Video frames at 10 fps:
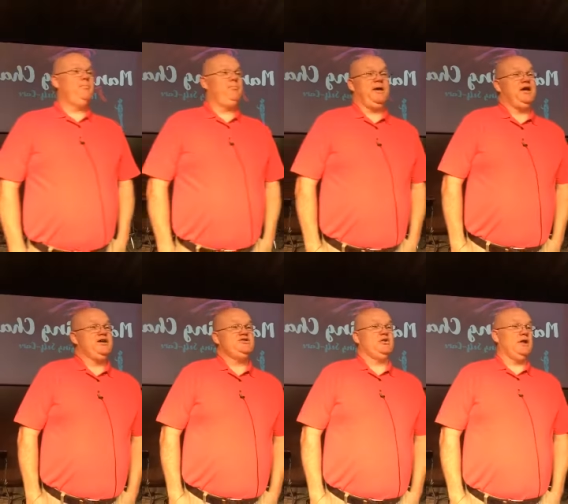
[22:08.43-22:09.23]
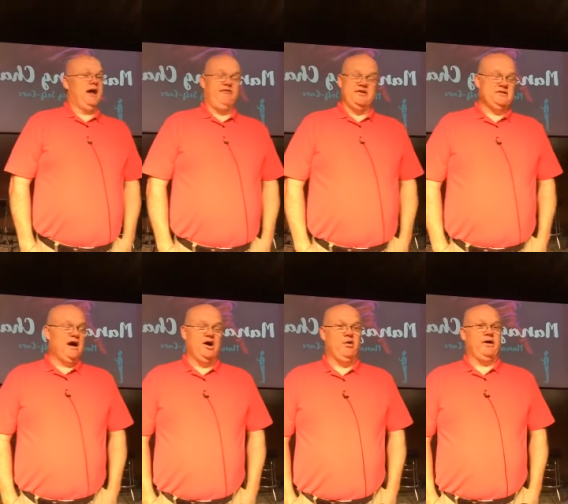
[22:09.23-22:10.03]
because your life is
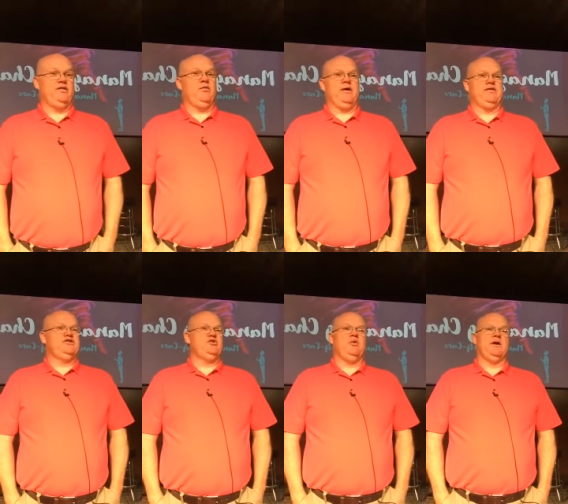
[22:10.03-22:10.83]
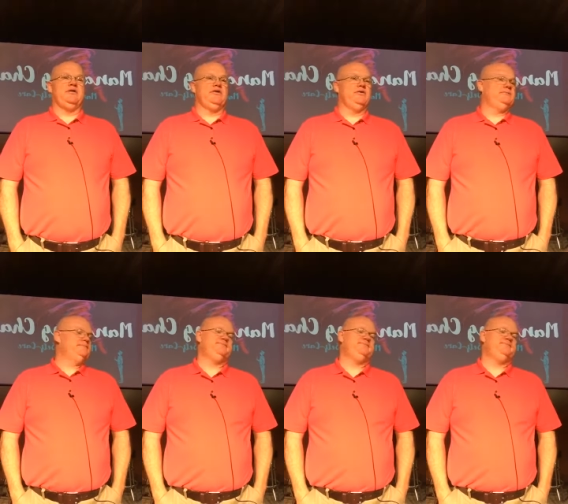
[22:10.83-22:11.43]
not going the way that you want it to.